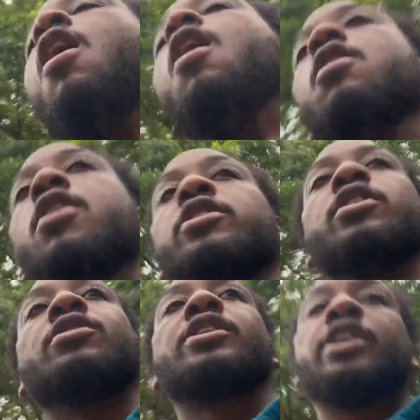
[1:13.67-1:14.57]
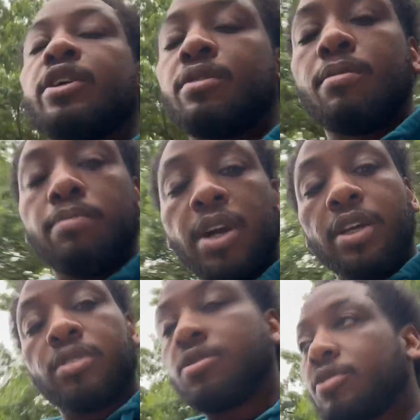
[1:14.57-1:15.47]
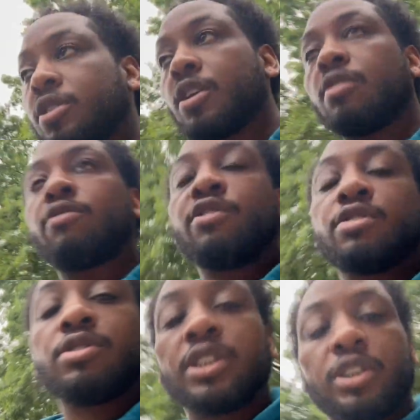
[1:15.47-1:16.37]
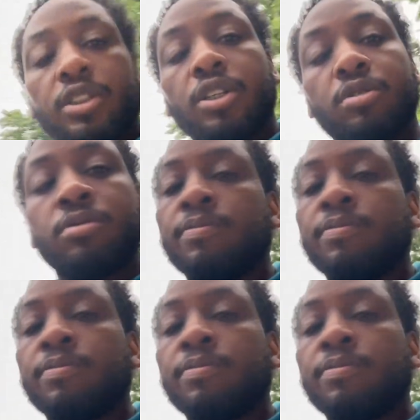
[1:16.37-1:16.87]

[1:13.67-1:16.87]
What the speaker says: I just don't get it. But, you know what I'm saying? I'm finna go in this gym